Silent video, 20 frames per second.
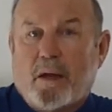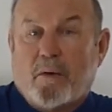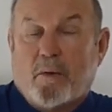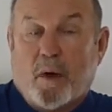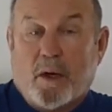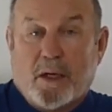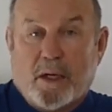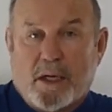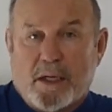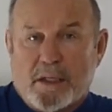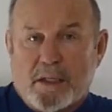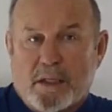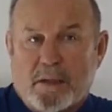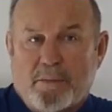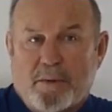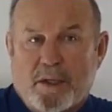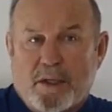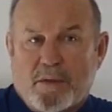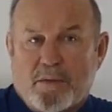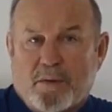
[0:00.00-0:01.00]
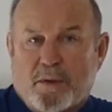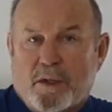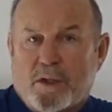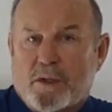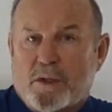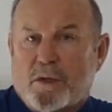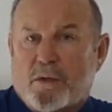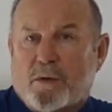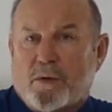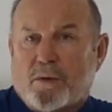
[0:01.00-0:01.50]
Quite nicely means within
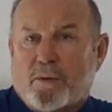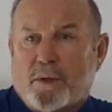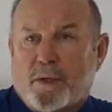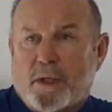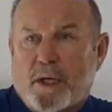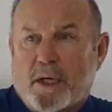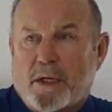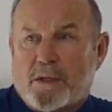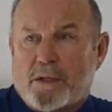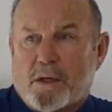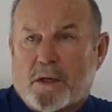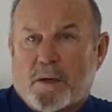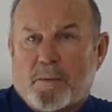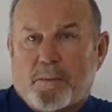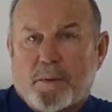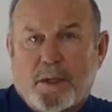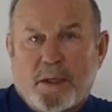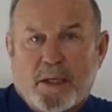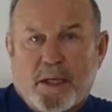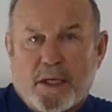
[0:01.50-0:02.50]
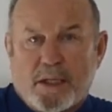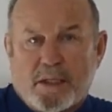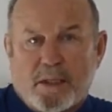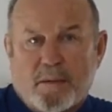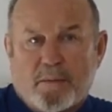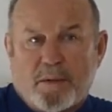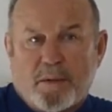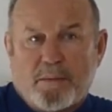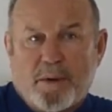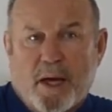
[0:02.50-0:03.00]
2 or 3 days they're completely
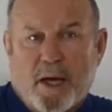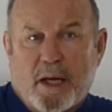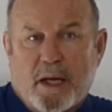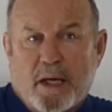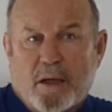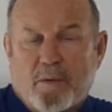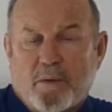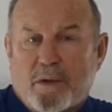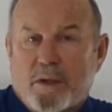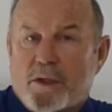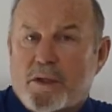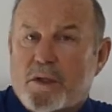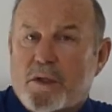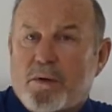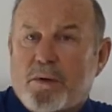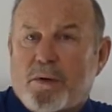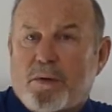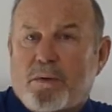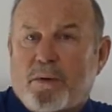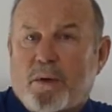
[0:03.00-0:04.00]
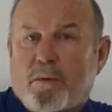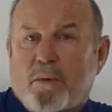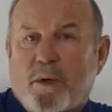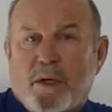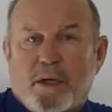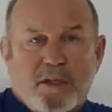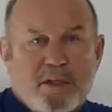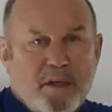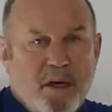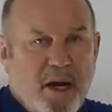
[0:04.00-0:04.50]
asymptomatic, and within 2 or 3
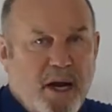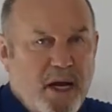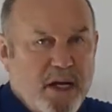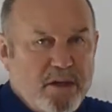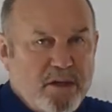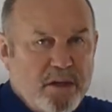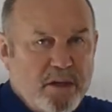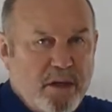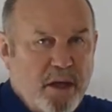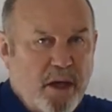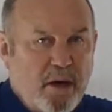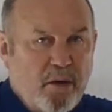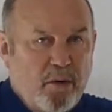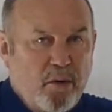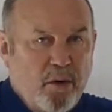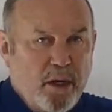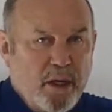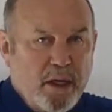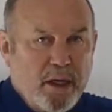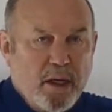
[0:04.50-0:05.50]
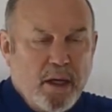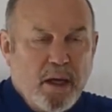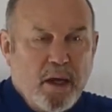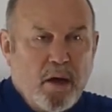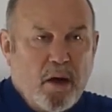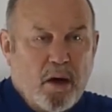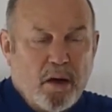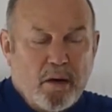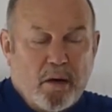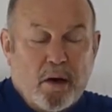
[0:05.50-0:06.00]
weeks they're actually not only
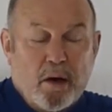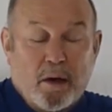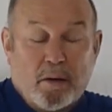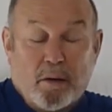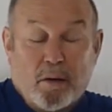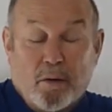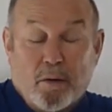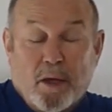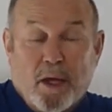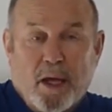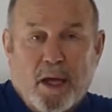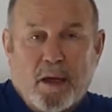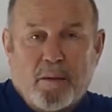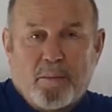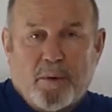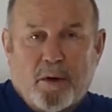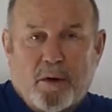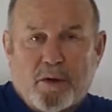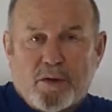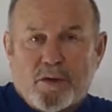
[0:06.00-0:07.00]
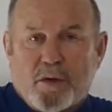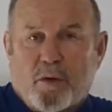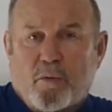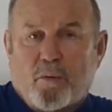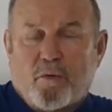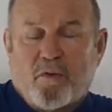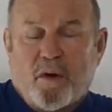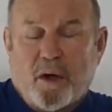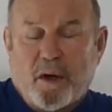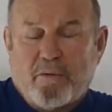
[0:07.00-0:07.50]
okay, but also
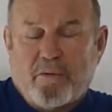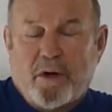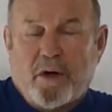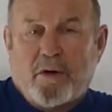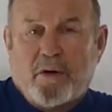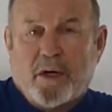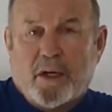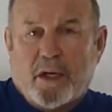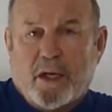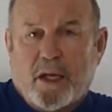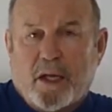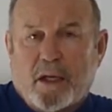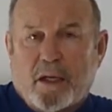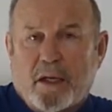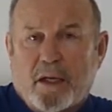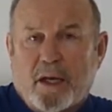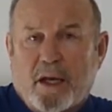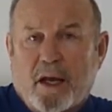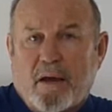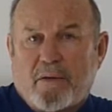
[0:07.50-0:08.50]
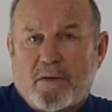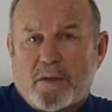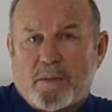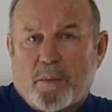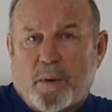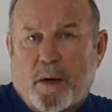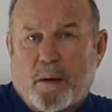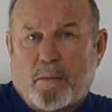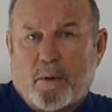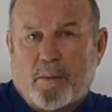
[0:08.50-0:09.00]
very unlikely to have this
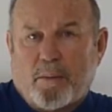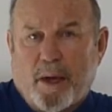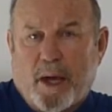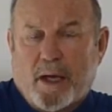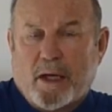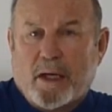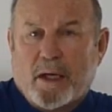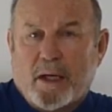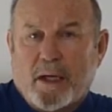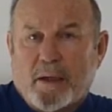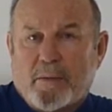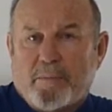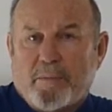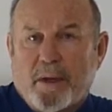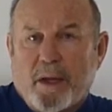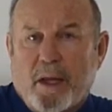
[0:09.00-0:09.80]
problem back again.